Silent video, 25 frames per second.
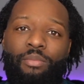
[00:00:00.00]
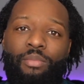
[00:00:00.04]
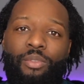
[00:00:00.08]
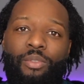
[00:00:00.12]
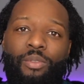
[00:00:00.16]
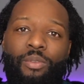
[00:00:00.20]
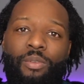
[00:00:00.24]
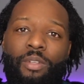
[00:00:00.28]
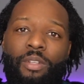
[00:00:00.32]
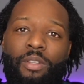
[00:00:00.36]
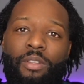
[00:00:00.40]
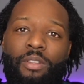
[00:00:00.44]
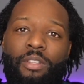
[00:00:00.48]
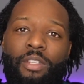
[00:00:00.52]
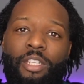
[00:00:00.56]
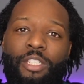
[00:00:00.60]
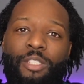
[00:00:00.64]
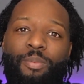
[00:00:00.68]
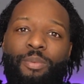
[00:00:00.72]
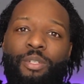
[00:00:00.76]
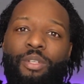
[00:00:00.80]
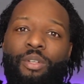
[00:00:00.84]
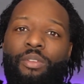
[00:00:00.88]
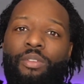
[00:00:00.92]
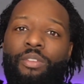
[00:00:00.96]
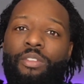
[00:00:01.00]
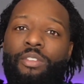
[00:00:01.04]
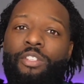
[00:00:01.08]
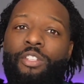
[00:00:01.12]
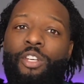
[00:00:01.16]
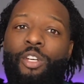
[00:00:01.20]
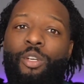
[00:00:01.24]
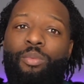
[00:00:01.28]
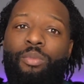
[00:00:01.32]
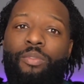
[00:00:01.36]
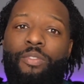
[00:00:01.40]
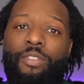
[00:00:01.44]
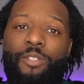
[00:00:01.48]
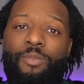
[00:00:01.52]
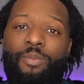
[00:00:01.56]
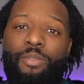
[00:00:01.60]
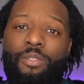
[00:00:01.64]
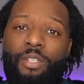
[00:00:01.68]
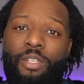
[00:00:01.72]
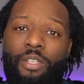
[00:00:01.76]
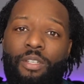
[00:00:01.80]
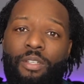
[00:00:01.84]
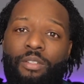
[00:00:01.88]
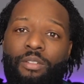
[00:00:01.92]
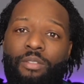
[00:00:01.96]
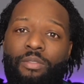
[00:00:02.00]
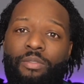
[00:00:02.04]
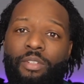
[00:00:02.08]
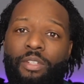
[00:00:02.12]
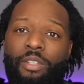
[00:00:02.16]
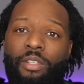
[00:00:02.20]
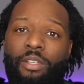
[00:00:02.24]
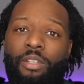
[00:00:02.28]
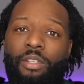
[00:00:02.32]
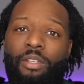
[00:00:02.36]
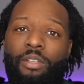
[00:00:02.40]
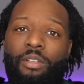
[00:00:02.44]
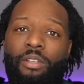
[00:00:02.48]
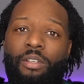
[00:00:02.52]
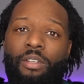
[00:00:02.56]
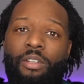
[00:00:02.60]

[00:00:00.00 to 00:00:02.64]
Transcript: but that's beyond the scope of this particular video.